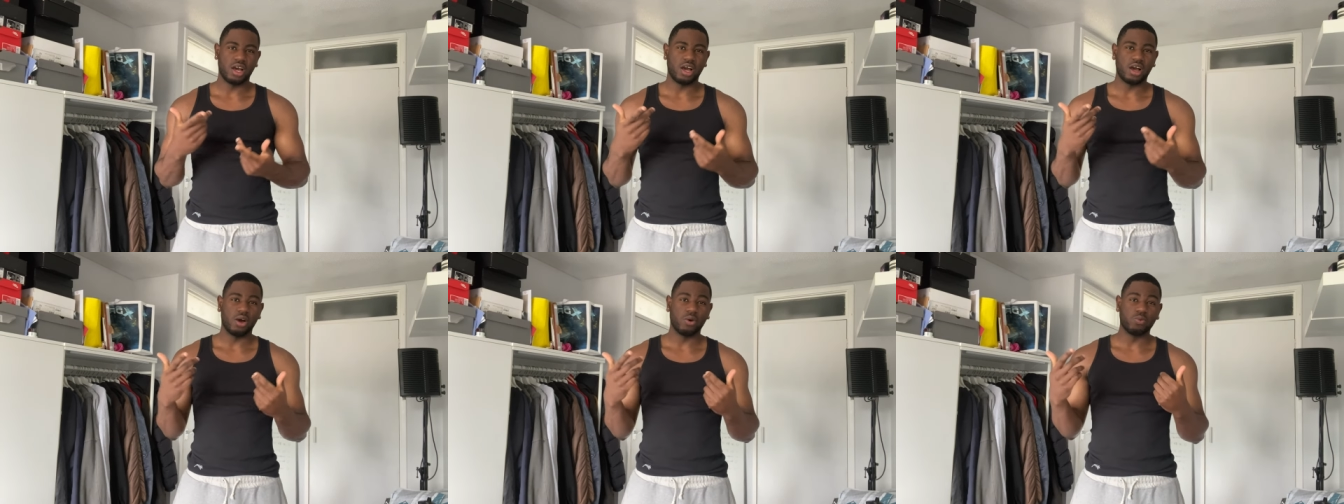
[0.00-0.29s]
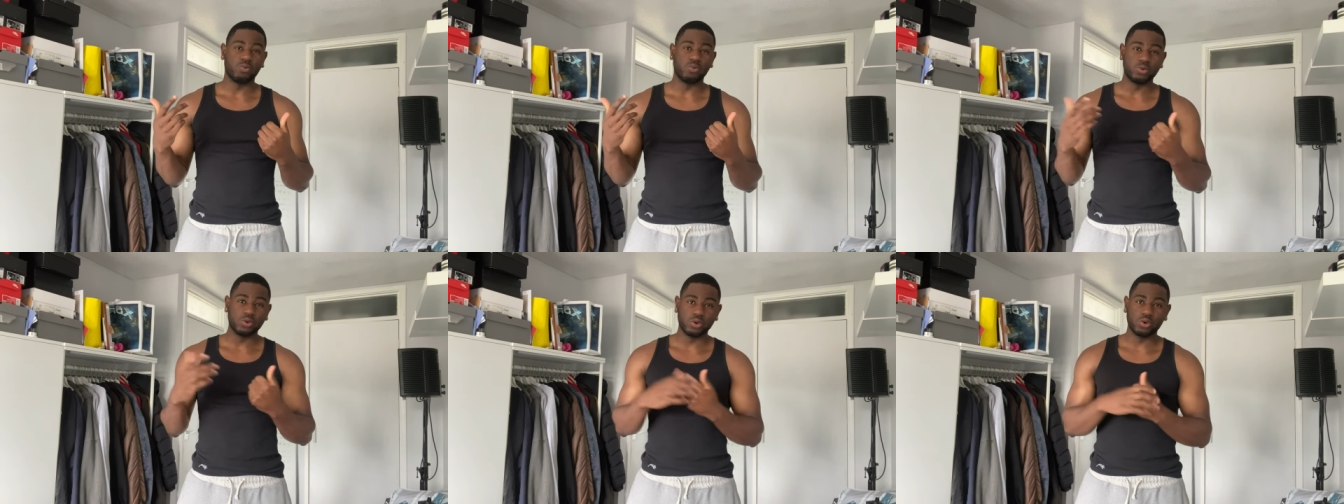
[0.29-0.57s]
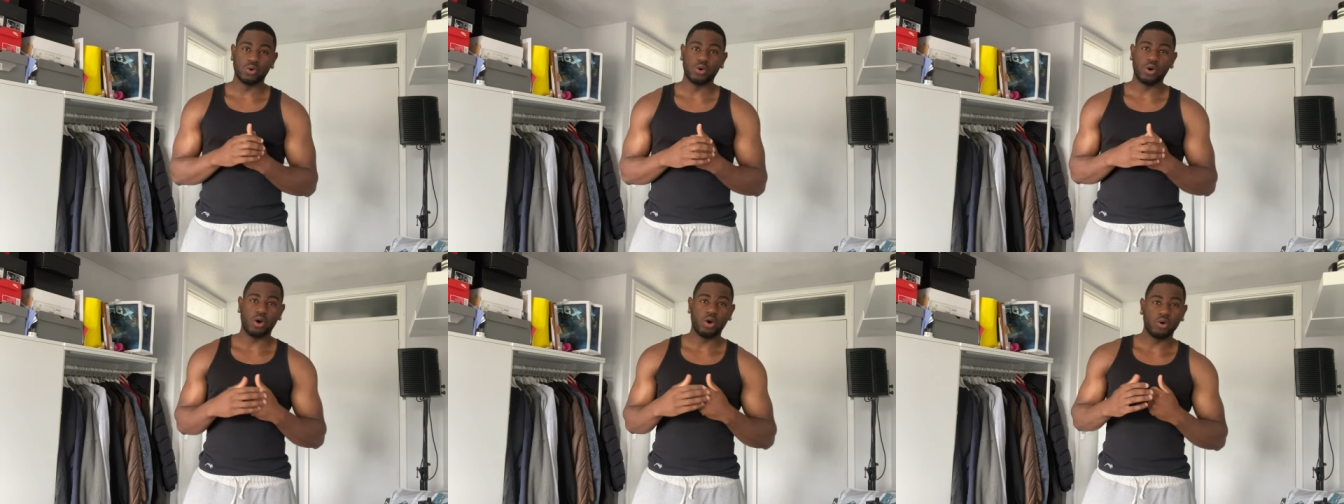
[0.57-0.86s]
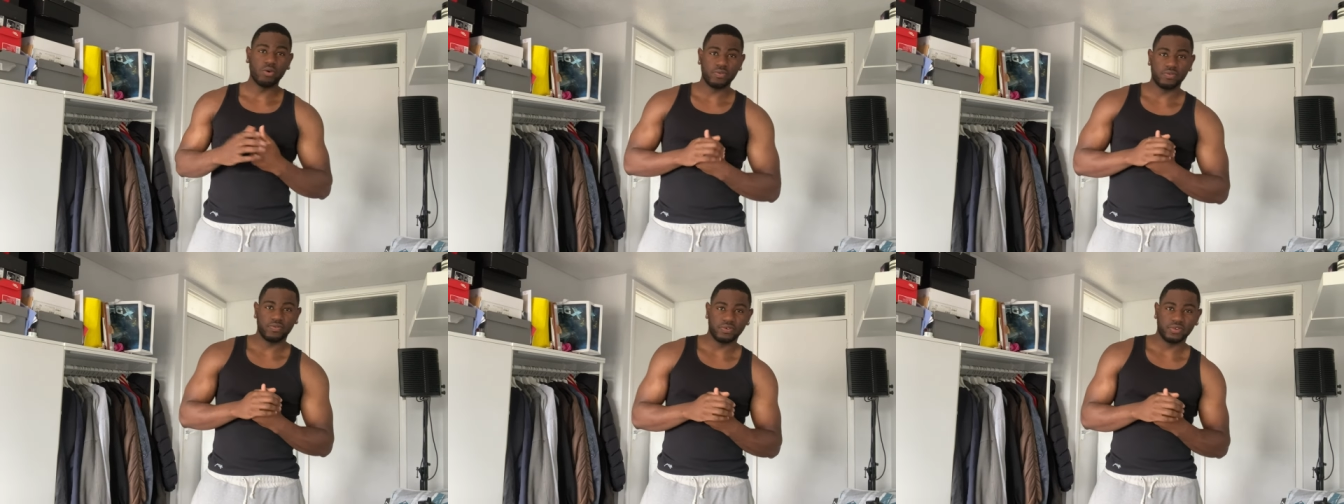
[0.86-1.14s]
I will
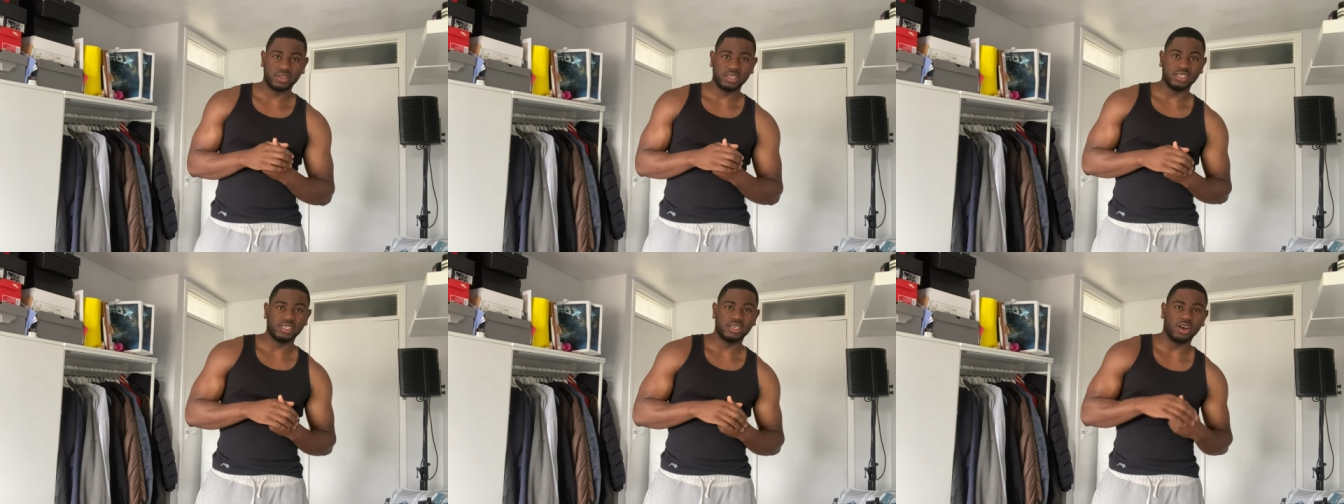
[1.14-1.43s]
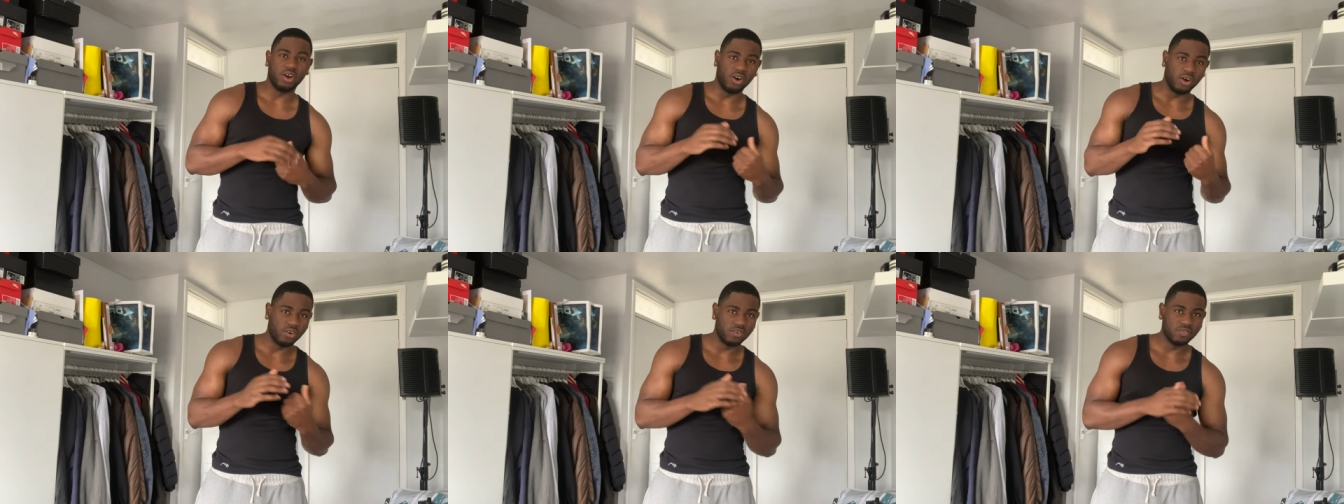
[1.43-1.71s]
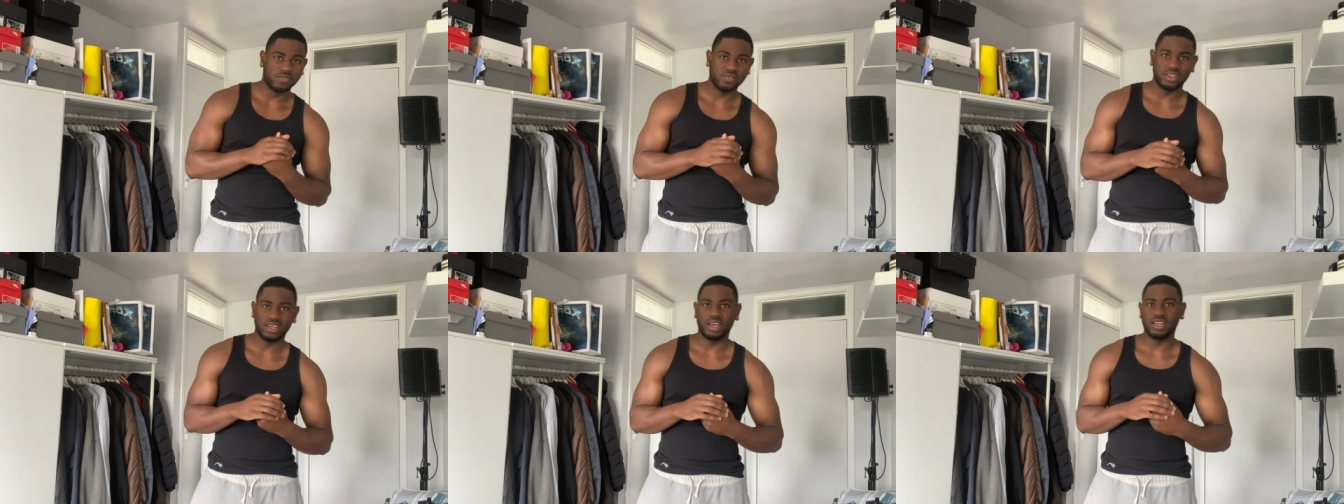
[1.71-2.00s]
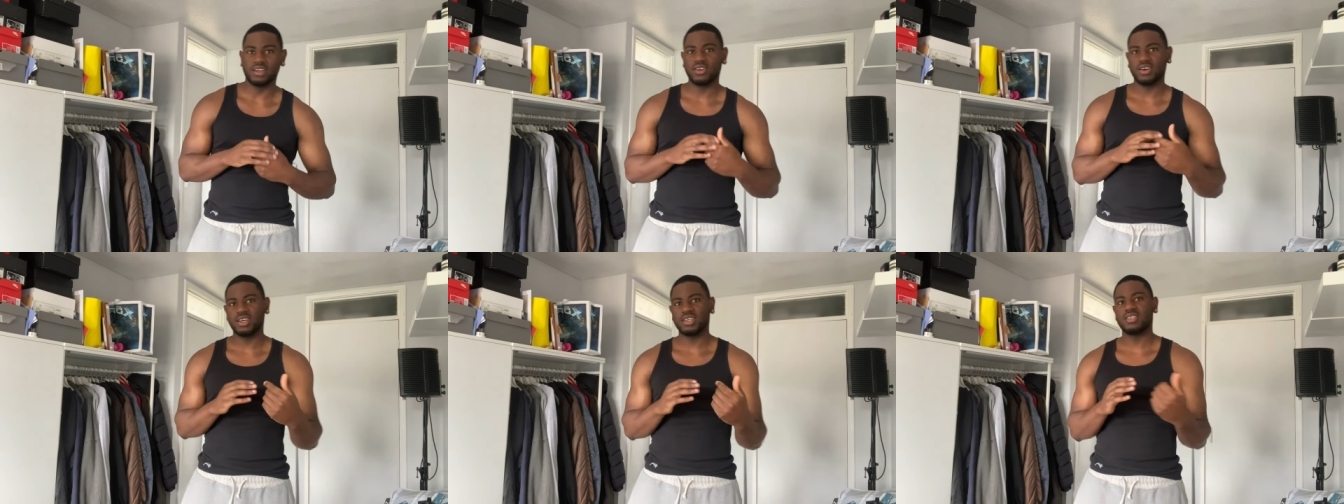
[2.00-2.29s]
hopefully, hopefully, I
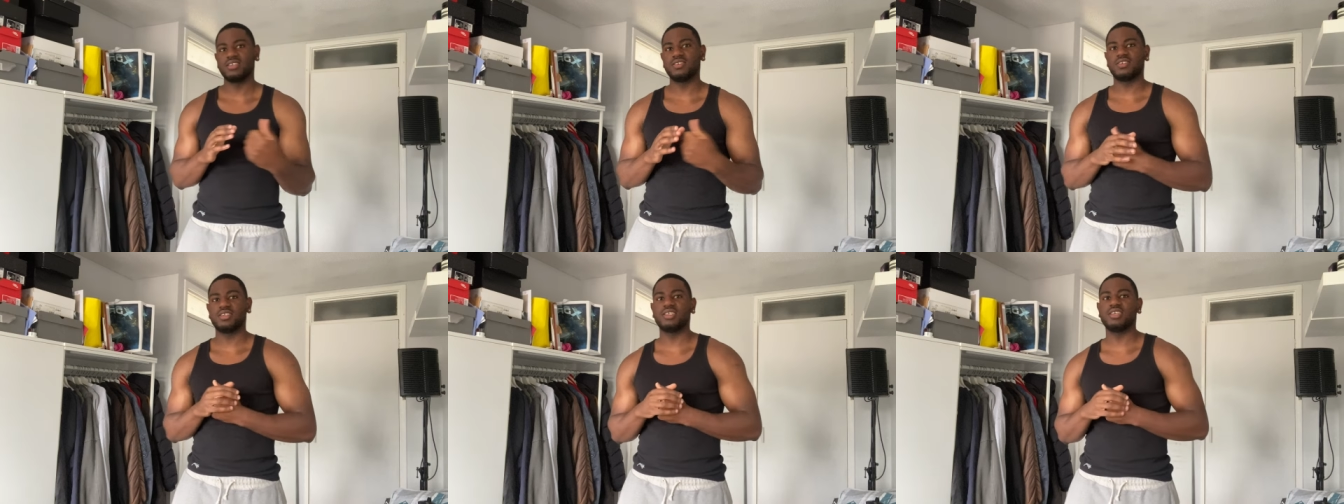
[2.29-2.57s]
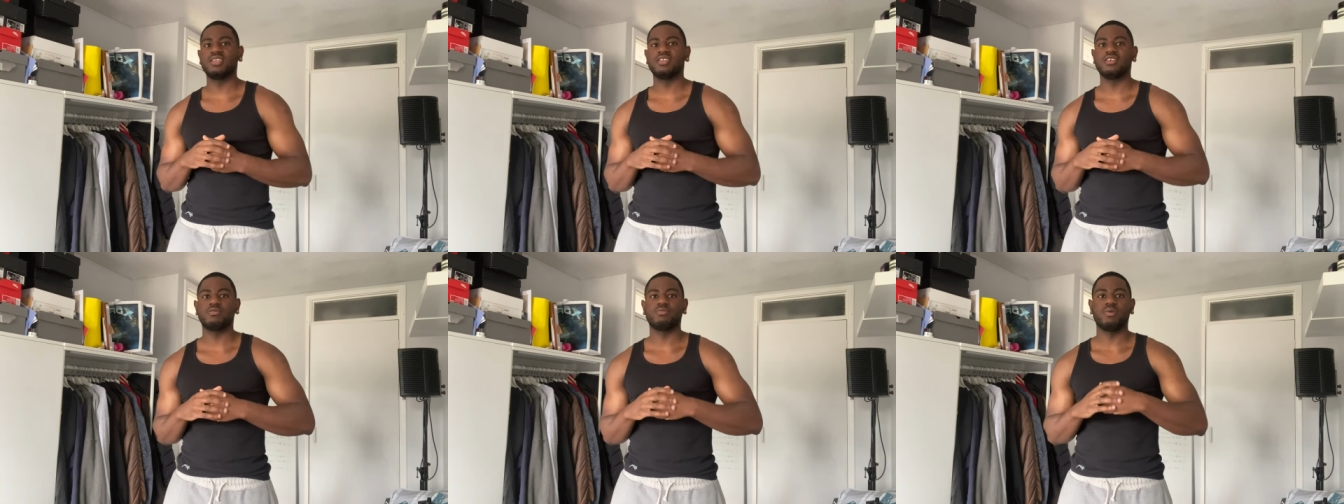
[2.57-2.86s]
know I keep saying this,